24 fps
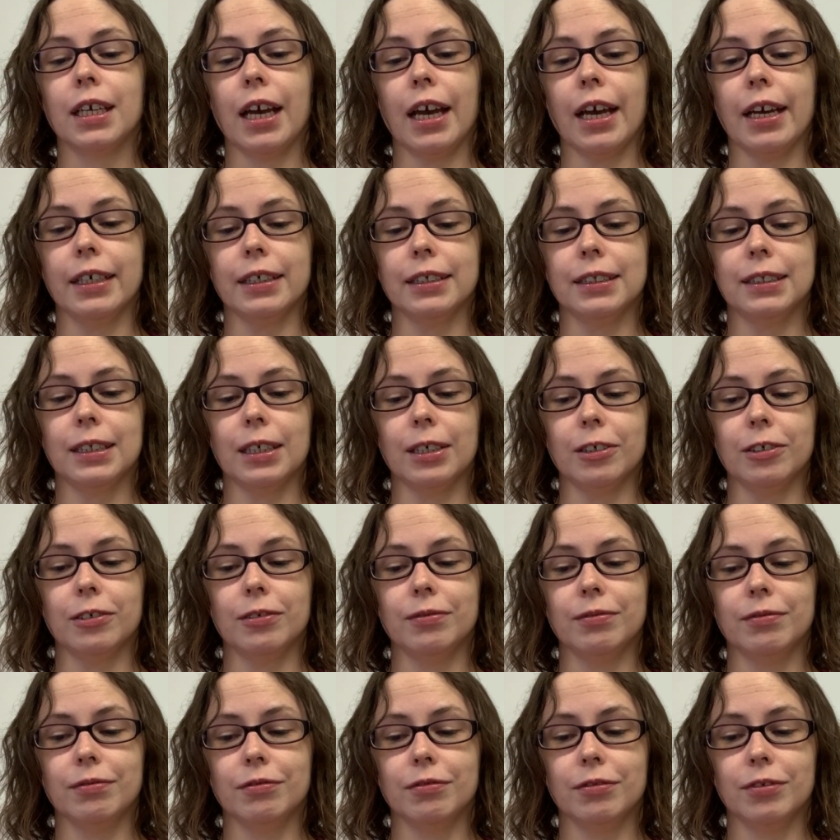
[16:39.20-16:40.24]
Okay, so
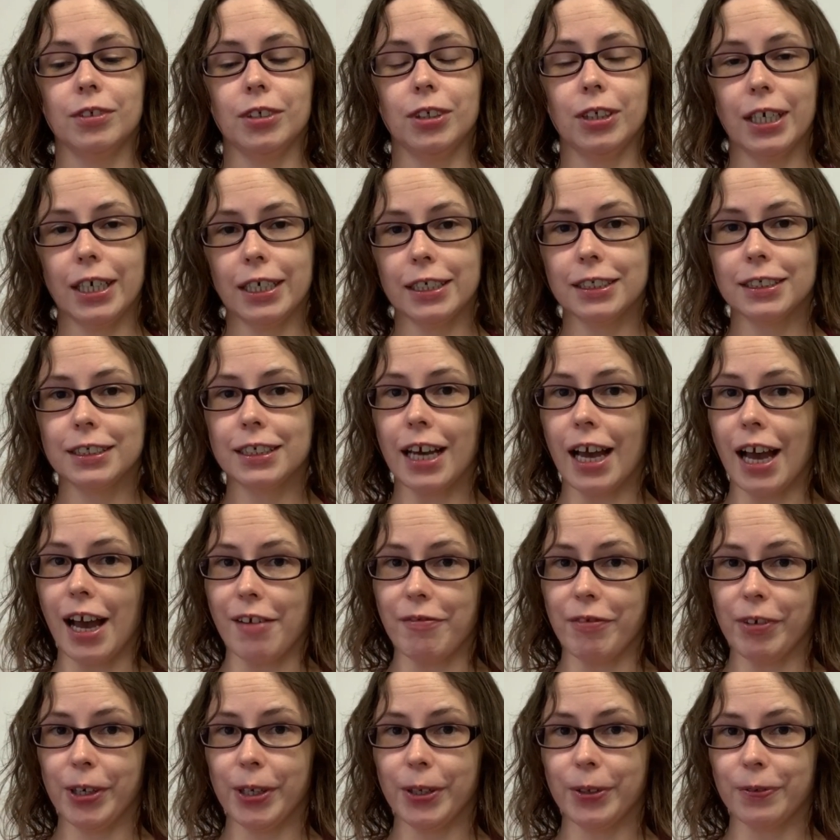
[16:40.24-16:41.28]
you guys
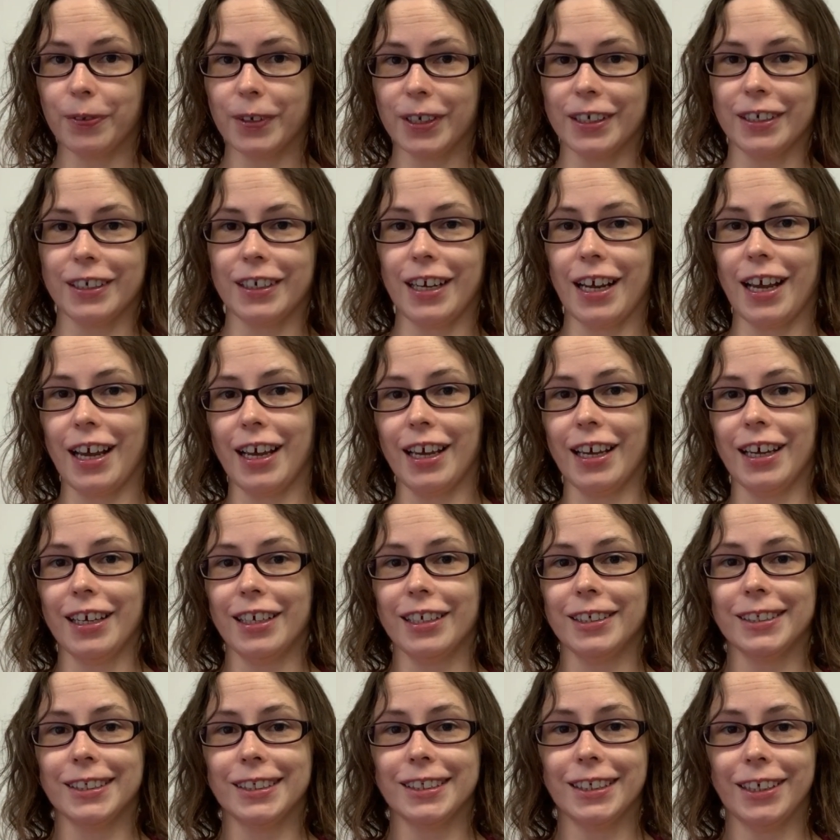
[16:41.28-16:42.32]
have a good one
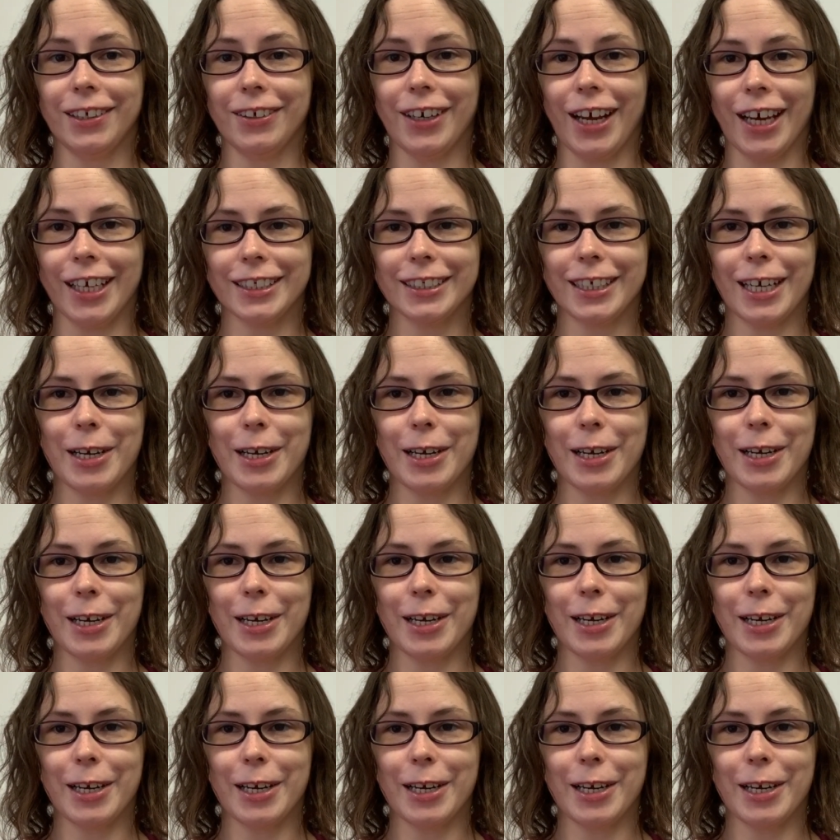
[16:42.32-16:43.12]
and see you next time.